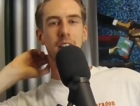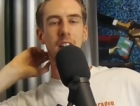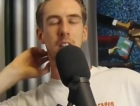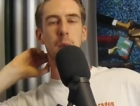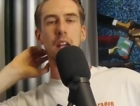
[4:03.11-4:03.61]

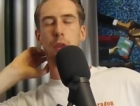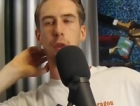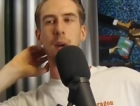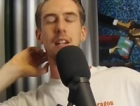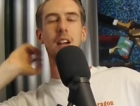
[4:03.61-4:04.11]
There's about
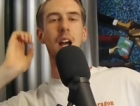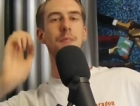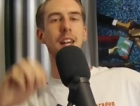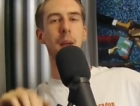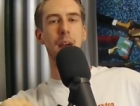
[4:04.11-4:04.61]
three
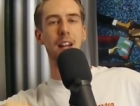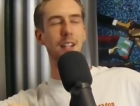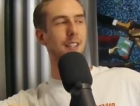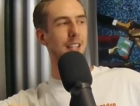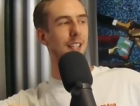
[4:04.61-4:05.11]
times that
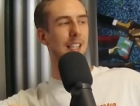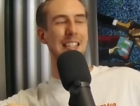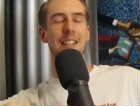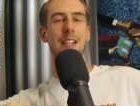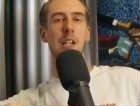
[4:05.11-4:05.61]
amount that
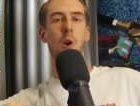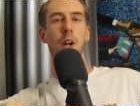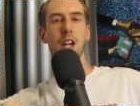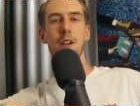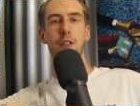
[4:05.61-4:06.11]
listen to the
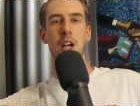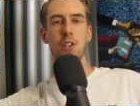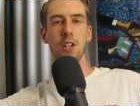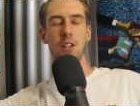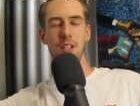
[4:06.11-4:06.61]
audio
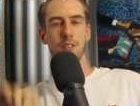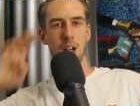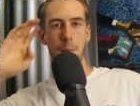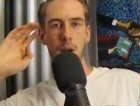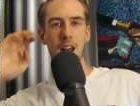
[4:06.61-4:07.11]
version because they've
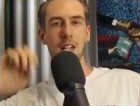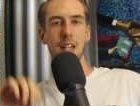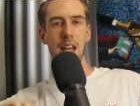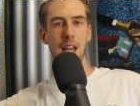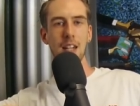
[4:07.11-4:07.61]
got a brain in
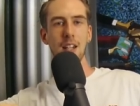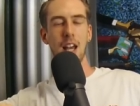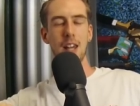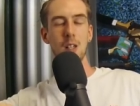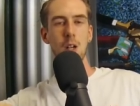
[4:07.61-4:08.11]
their head
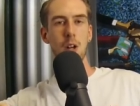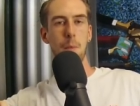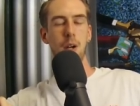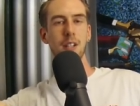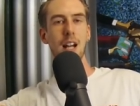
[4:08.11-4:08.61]
and they know what a
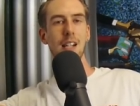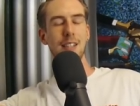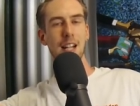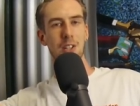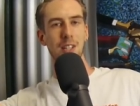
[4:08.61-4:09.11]

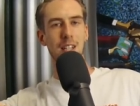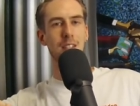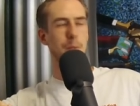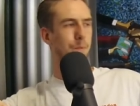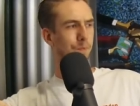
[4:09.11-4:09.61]
podcast actually is.